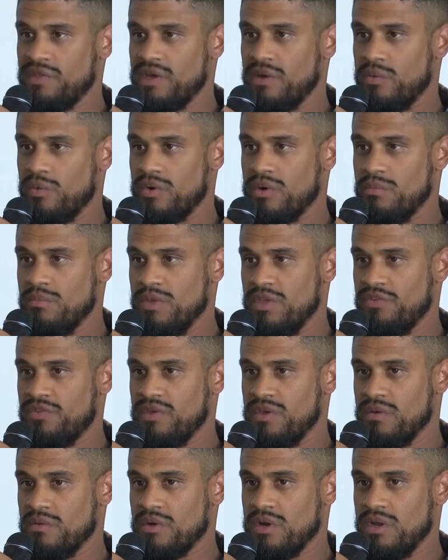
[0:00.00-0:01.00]
that we're
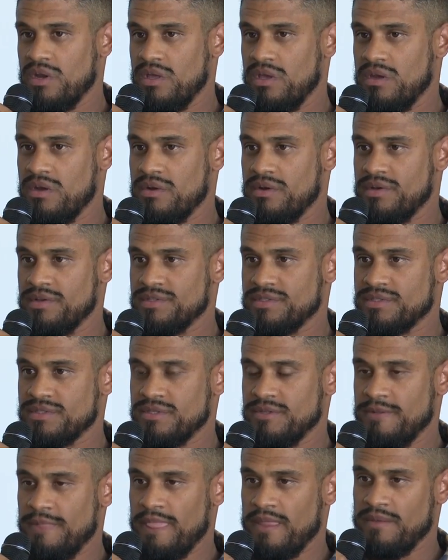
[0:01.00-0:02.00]
missing right here
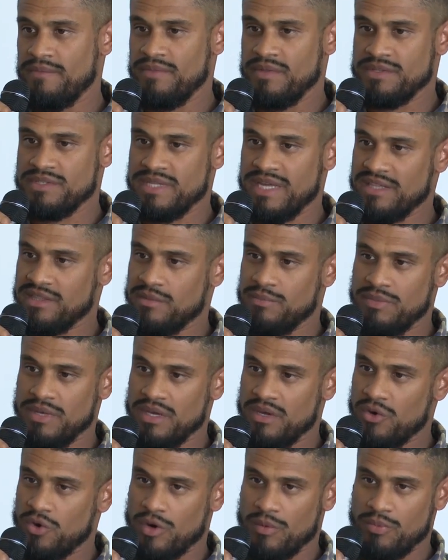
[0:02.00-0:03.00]
is it's not the
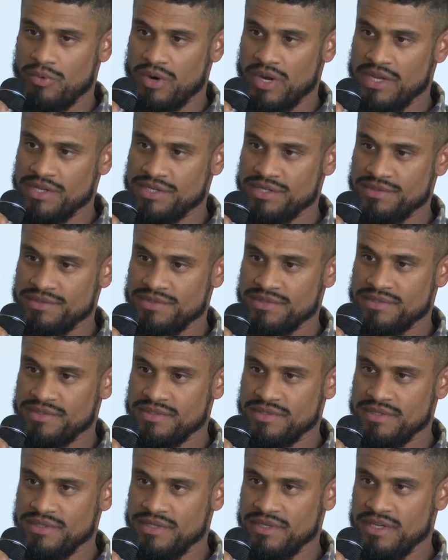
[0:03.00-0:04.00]
big corporations.
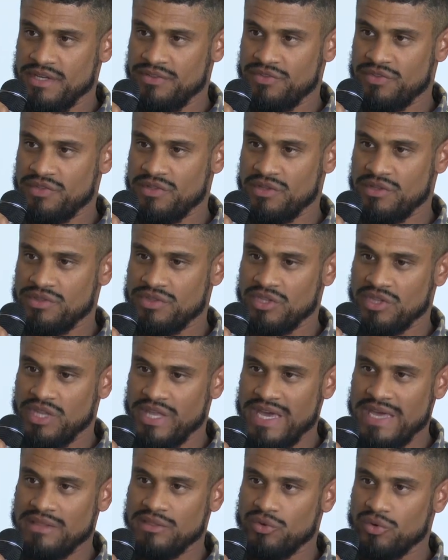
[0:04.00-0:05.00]
It's the, the
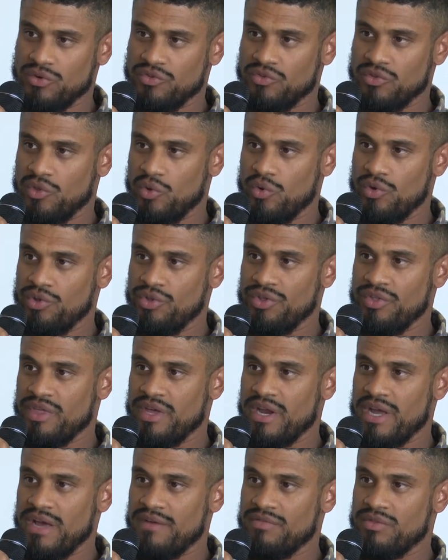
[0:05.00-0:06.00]
landlords locally
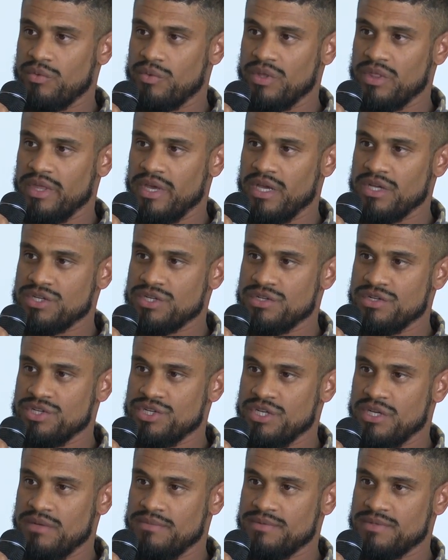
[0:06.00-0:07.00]
that have the
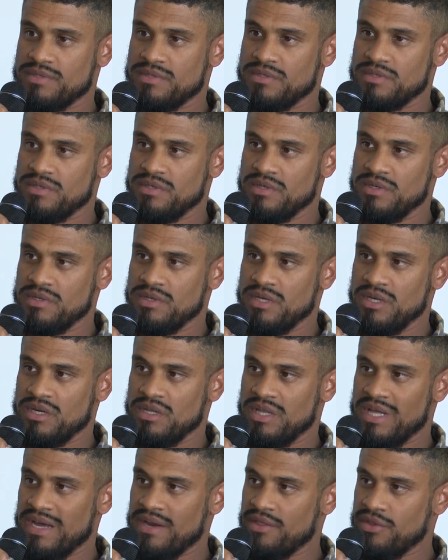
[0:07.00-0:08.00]
relationships. And
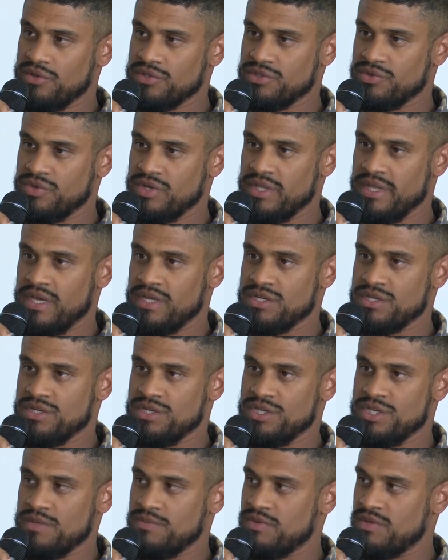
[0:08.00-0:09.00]
a lot of those
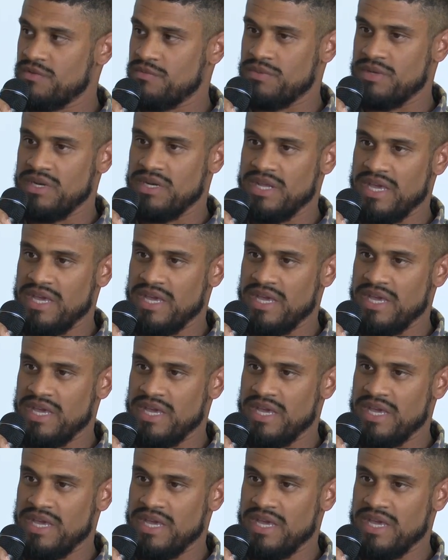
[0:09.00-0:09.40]
relationships have been